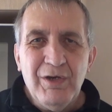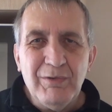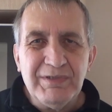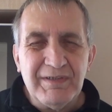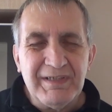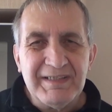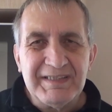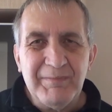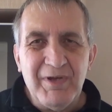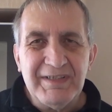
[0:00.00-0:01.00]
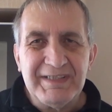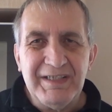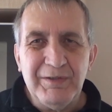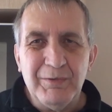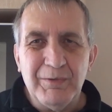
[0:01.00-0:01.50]
also
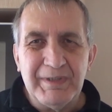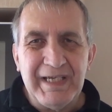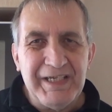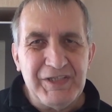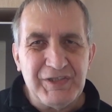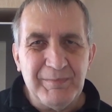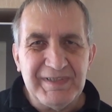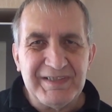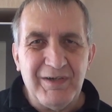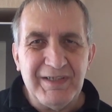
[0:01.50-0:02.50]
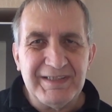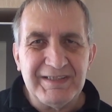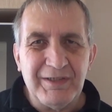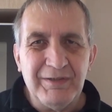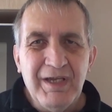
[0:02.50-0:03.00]
customising your gauge timber sizes.
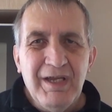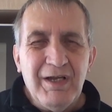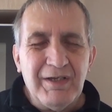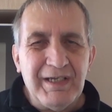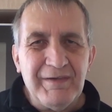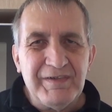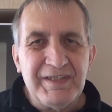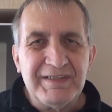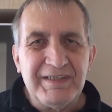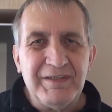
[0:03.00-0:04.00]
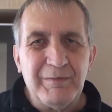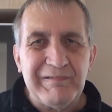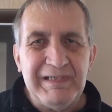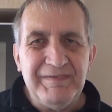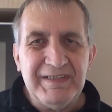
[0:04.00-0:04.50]
So I covered this in the
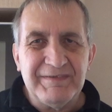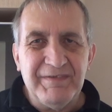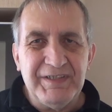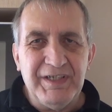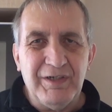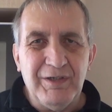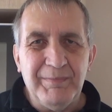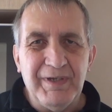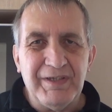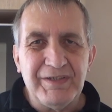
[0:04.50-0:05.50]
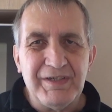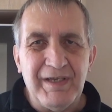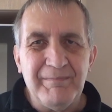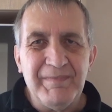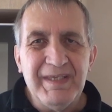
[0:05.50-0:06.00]
previous video, but
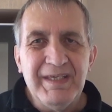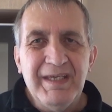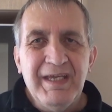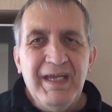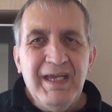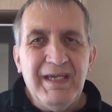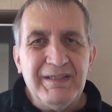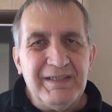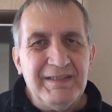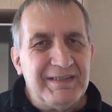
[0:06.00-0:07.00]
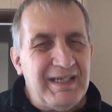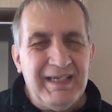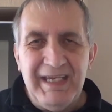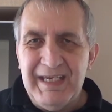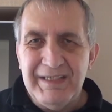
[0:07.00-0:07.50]
it is a
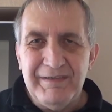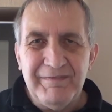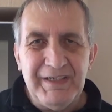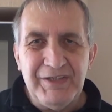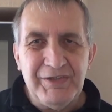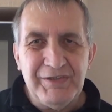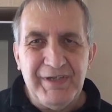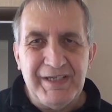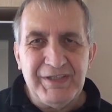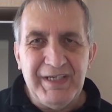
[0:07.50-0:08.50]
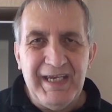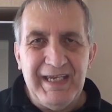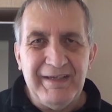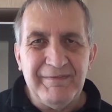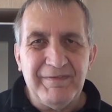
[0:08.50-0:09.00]
handy feature to actually
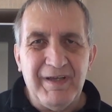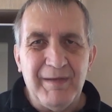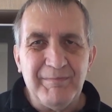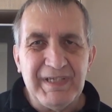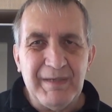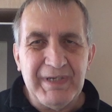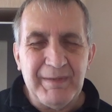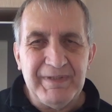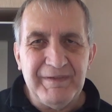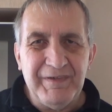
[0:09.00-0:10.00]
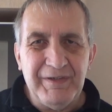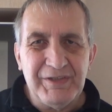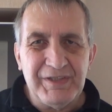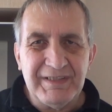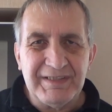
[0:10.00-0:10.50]
have coming up in the
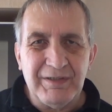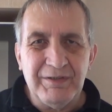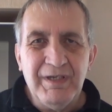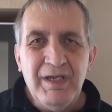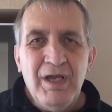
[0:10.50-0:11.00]
future. So